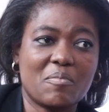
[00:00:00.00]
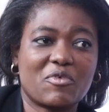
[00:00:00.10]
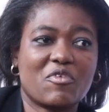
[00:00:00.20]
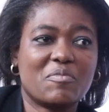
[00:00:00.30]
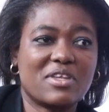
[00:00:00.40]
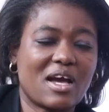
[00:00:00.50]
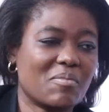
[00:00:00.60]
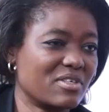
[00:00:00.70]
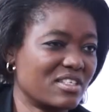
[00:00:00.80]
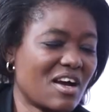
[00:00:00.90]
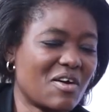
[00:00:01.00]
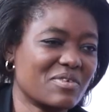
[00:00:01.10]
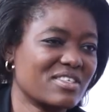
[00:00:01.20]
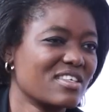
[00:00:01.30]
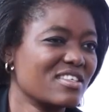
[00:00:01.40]
But we've been up and
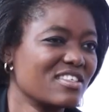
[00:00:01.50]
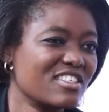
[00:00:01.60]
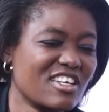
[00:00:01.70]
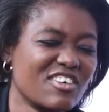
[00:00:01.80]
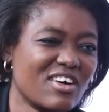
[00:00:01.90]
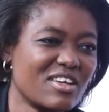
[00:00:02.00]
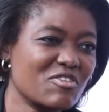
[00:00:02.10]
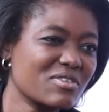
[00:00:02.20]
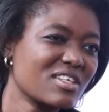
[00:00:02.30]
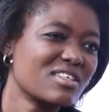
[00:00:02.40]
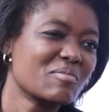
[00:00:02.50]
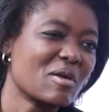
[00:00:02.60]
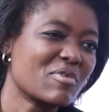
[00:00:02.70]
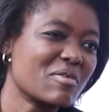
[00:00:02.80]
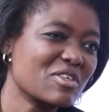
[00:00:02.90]
down. We stayed in Ntcheu. I know starting
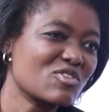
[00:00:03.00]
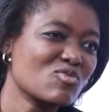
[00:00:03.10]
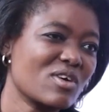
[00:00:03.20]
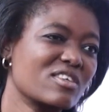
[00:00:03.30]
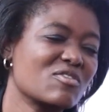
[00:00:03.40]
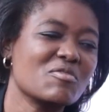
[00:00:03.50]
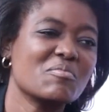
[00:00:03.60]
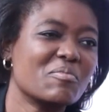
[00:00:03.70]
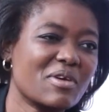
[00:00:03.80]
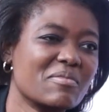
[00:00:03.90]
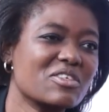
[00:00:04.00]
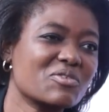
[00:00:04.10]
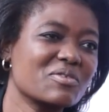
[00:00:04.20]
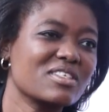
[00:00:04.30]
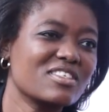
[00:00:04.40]
my primary school at Gumbo Primary
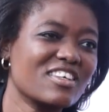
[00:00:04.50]
School in